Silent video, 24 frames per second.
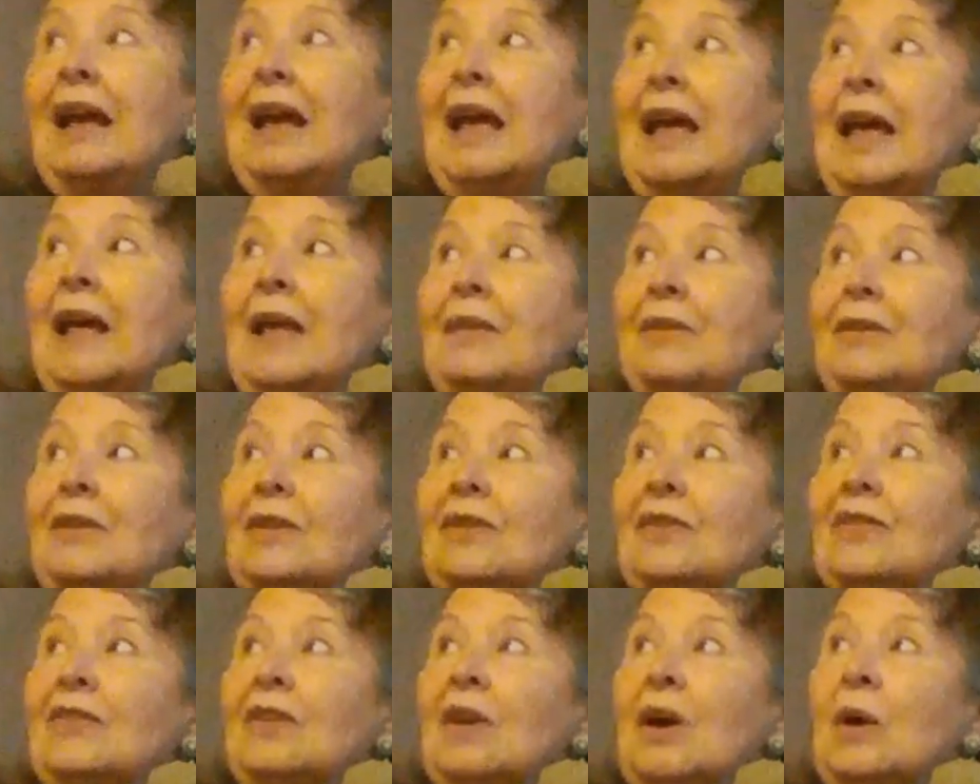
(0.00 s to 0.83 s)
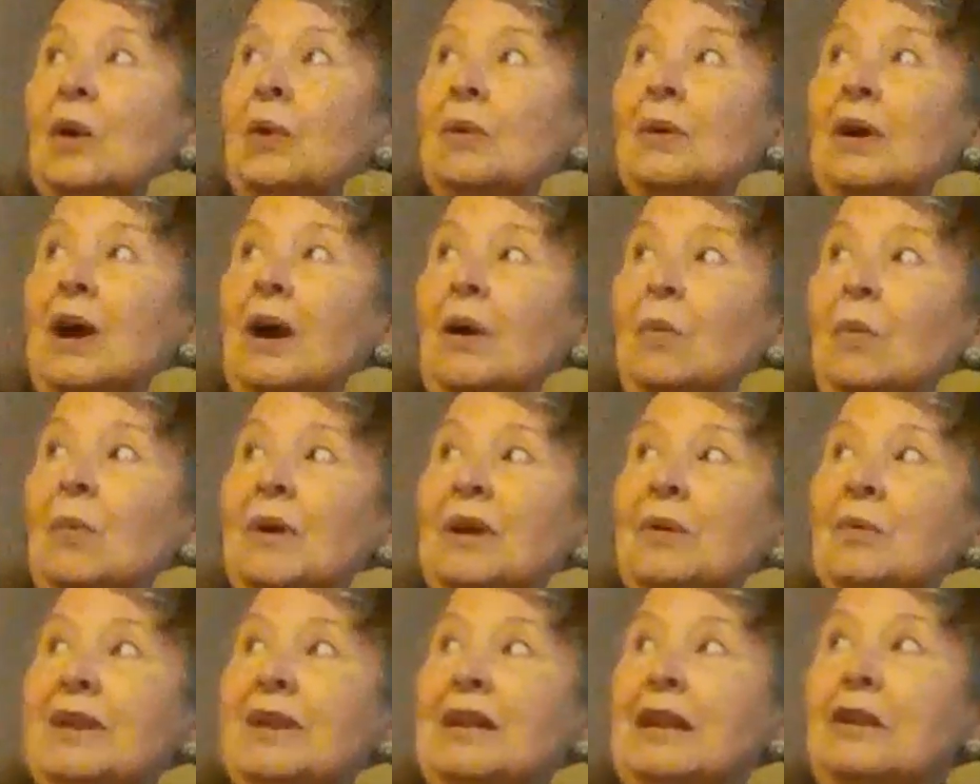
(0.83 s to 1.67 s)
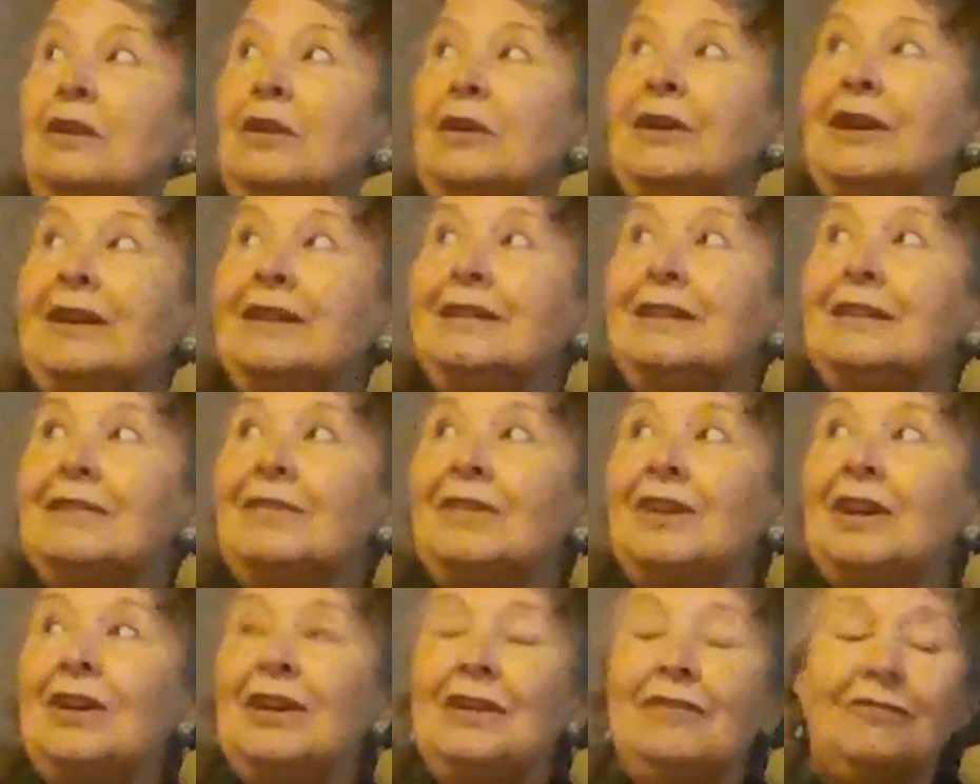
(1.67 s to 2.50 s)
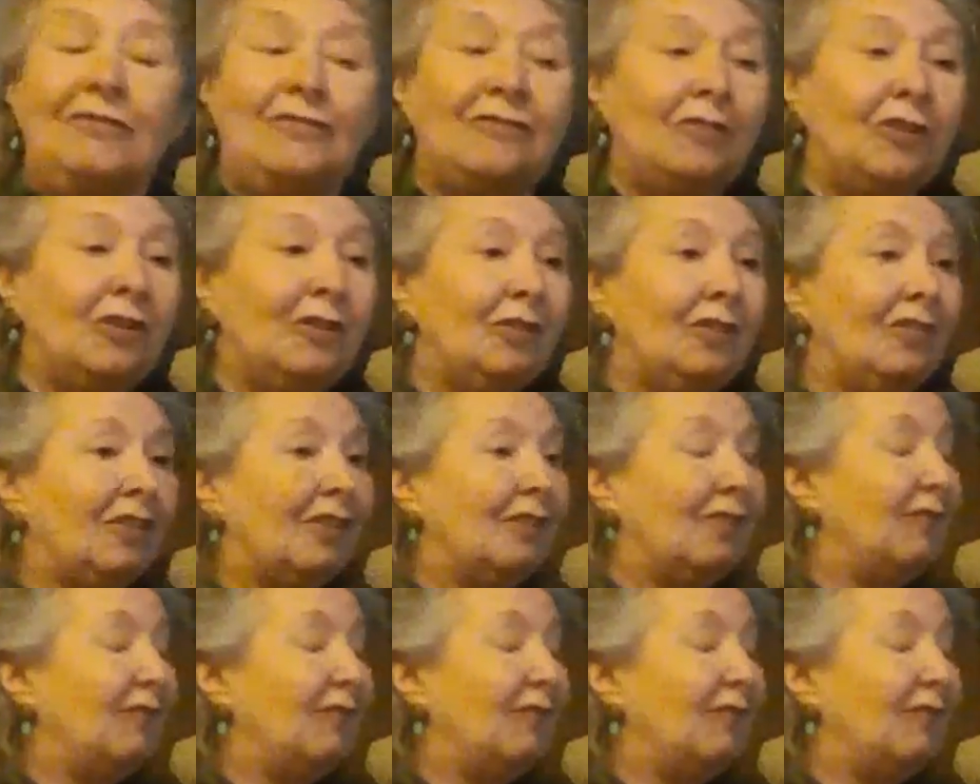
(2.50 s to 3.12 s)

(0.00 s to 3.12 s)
And so when we look at the very first